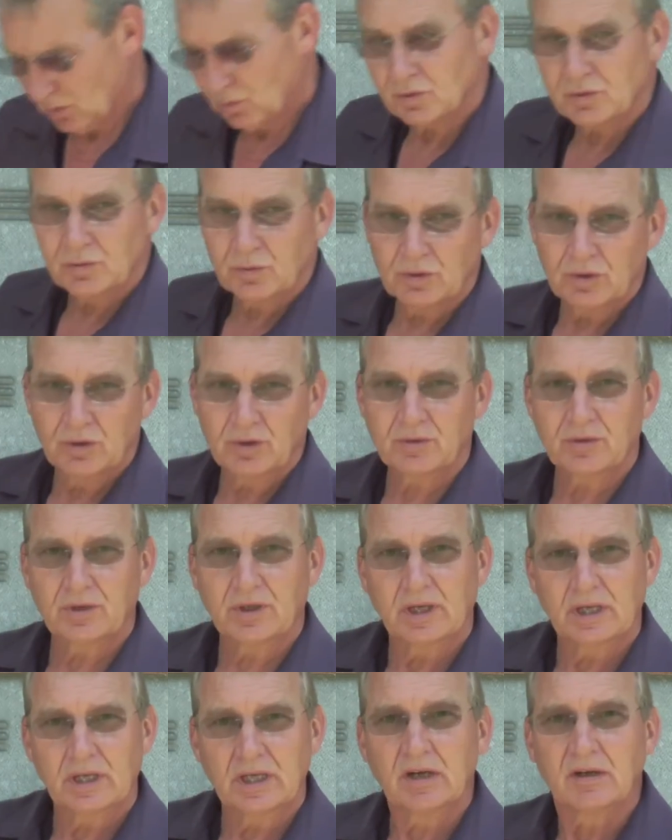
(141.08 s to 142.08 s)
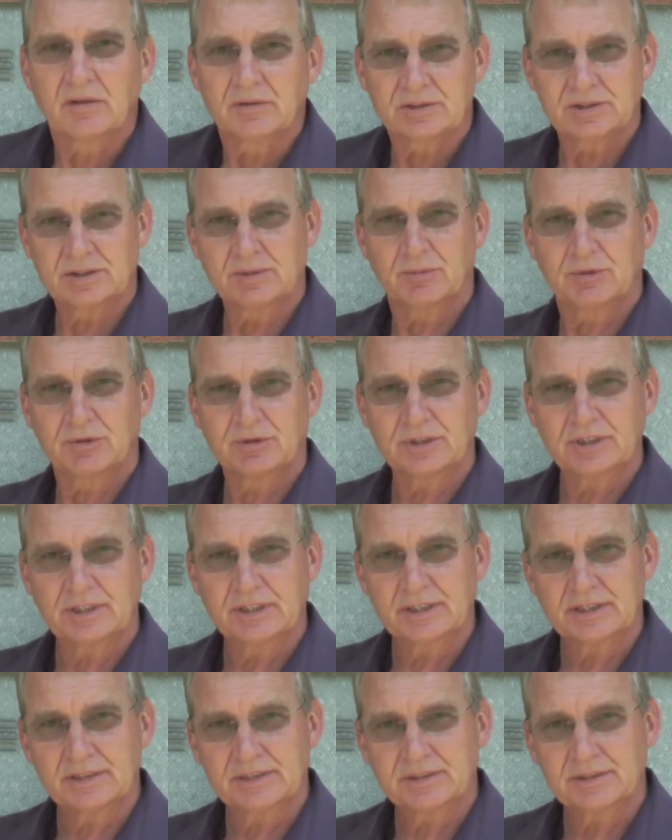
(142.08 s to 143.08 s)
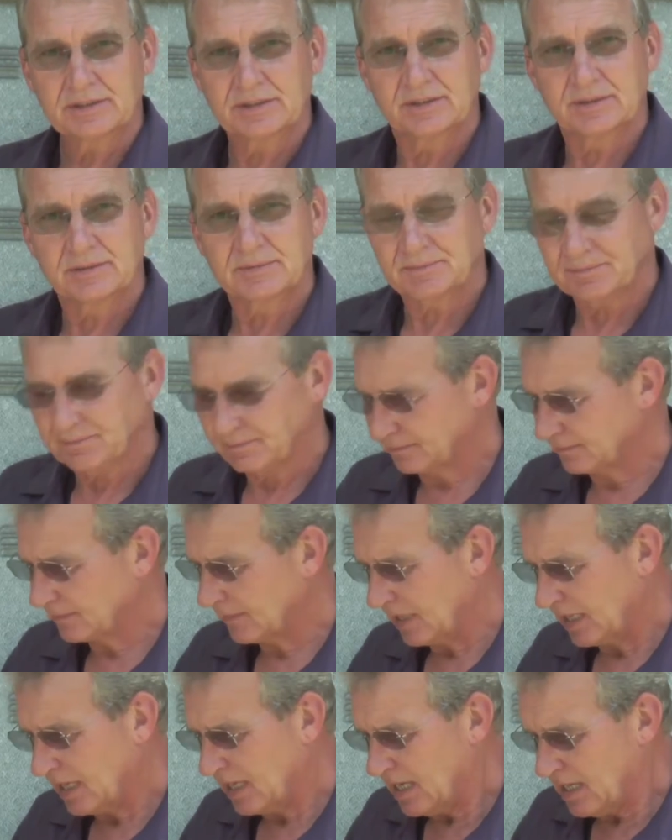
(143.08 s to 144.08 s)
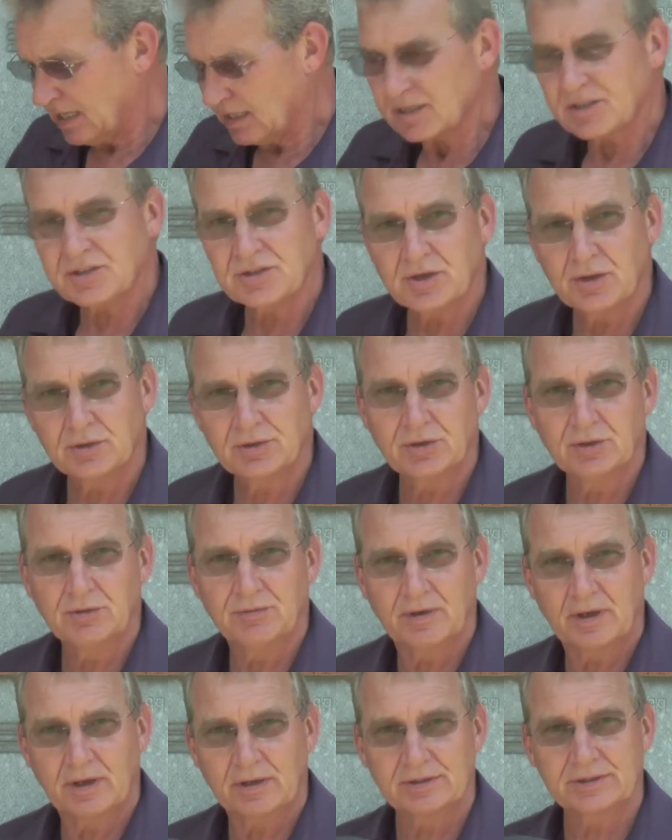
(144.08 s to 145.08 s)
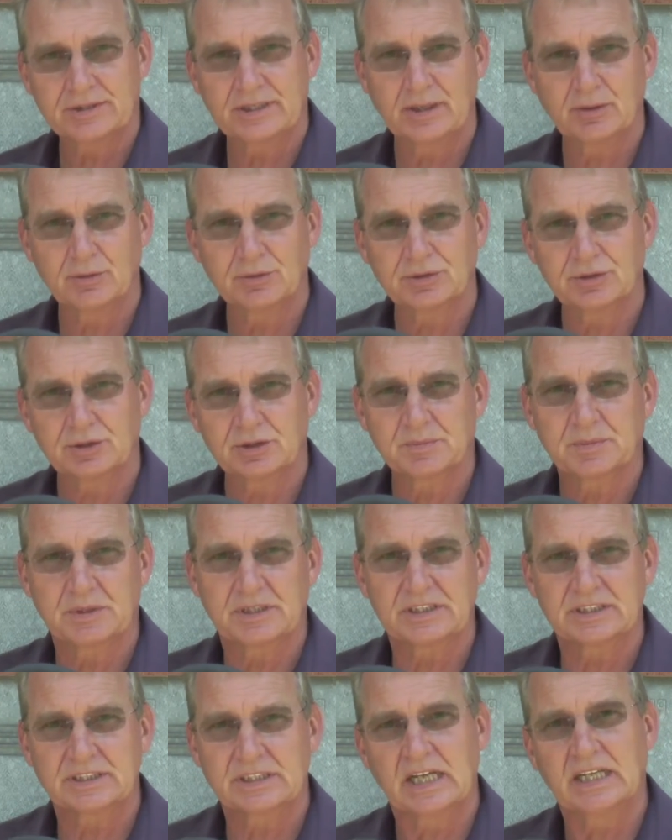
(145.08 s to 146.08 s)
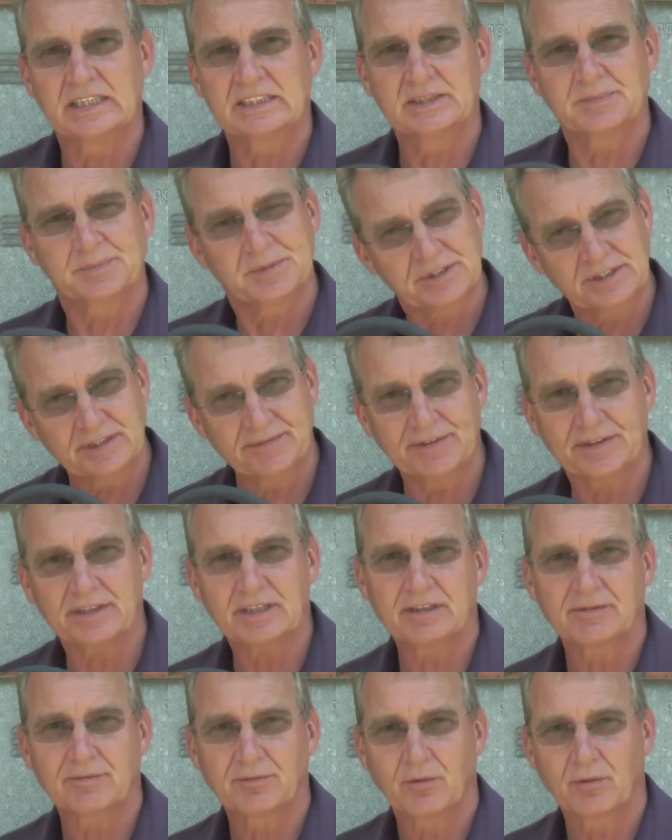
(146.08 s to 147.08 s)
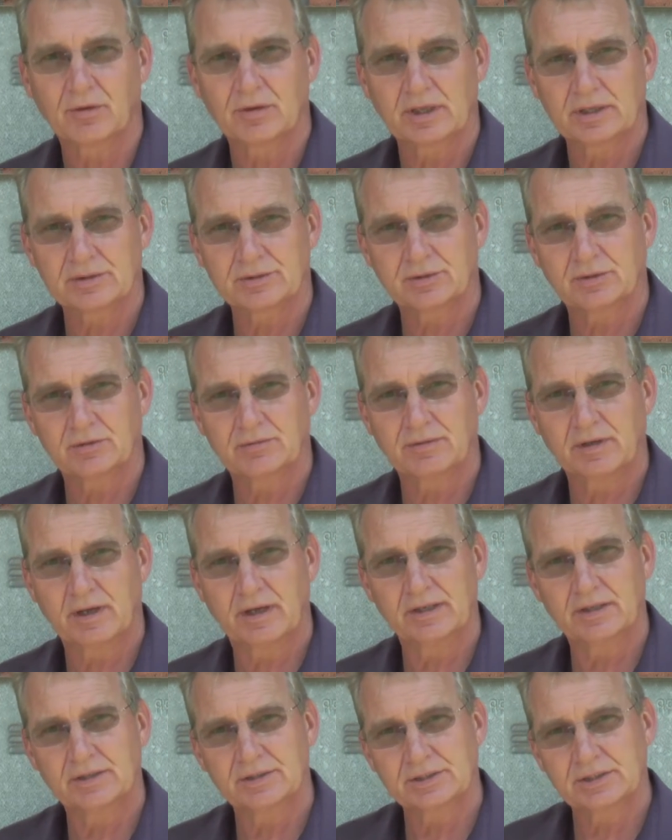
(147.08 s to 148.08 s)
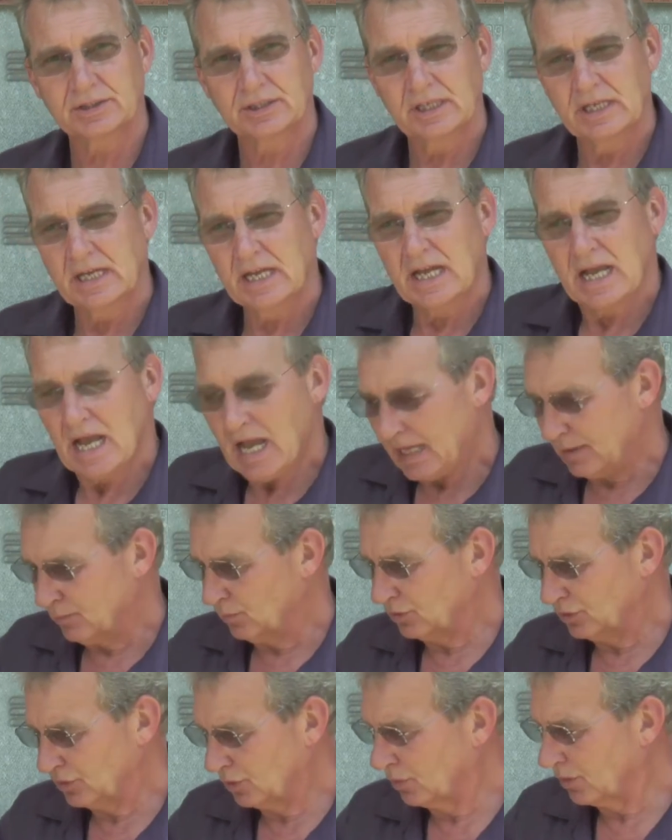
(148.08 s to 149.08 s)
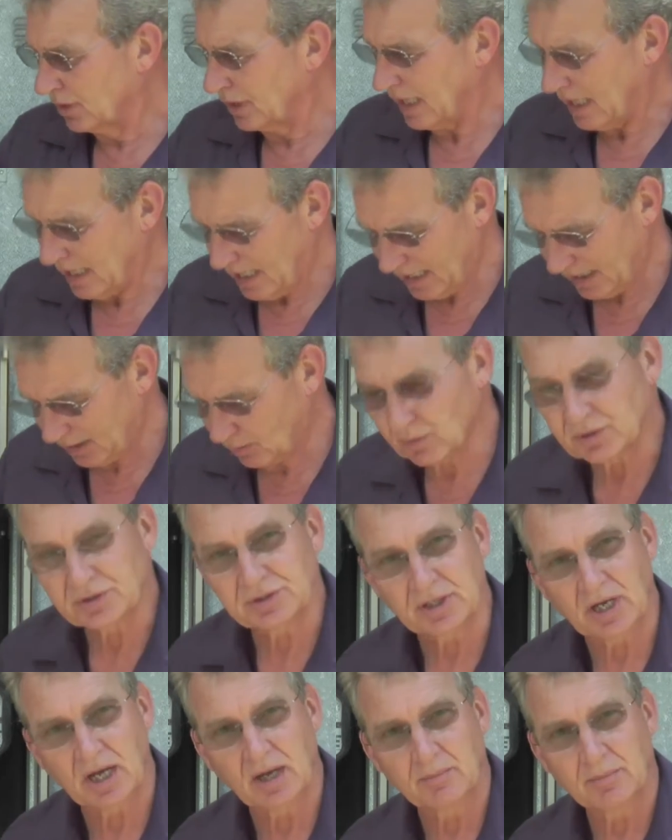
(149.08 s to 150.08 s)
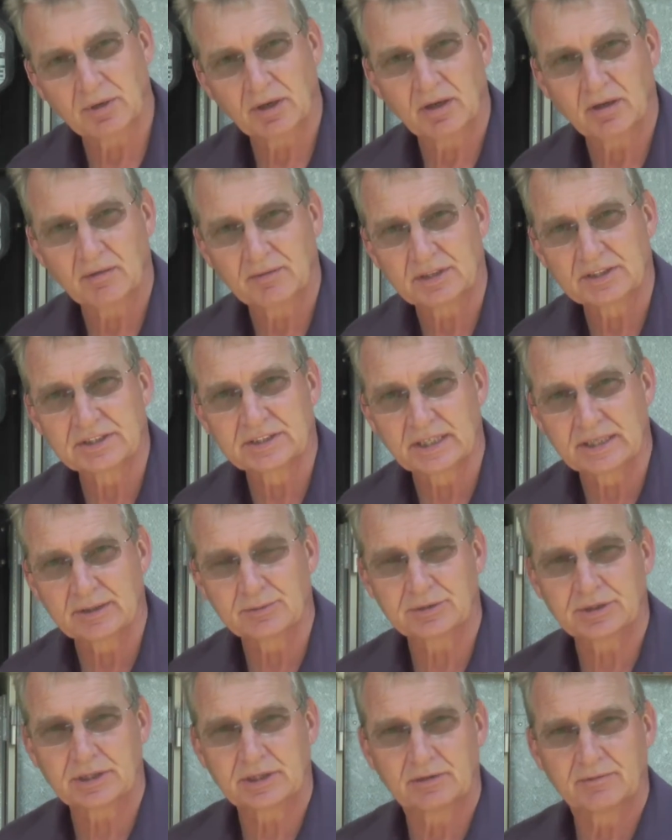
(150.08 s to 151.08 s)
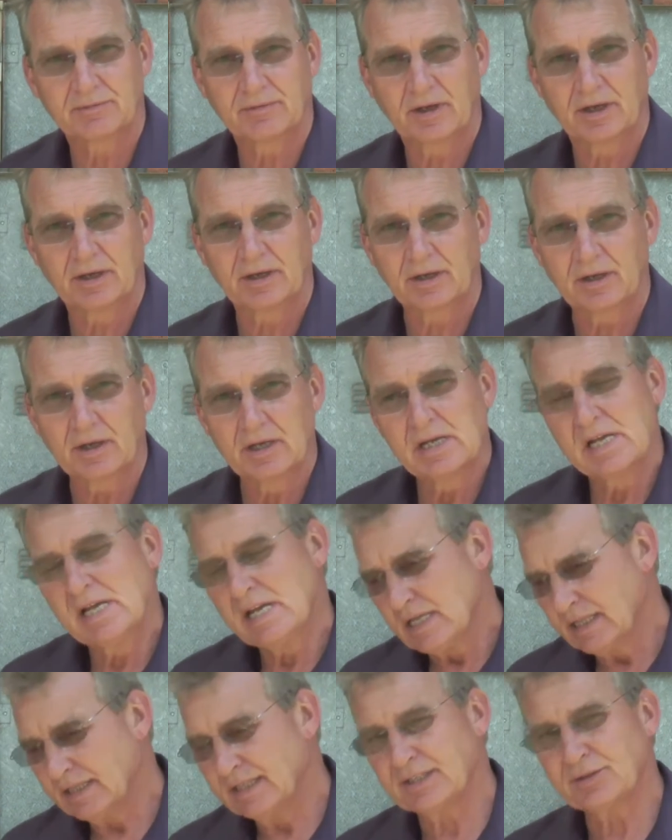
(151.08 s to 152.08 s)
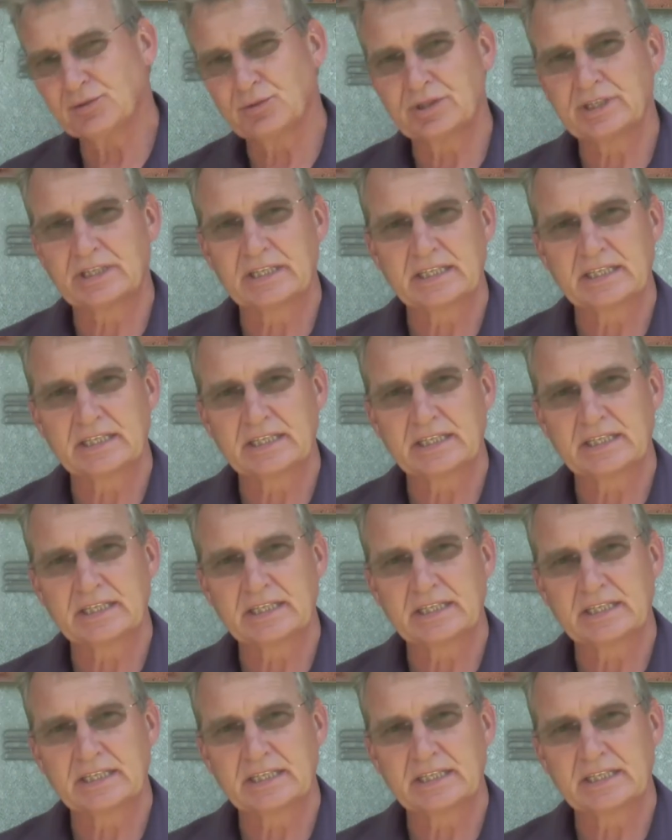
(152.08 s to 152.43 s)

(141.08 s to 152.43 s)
which will look similar to this. The CO2 fire extinguisher has been designed specifically for electrical fires and will do an adequate job of extinguishing the fire. This was an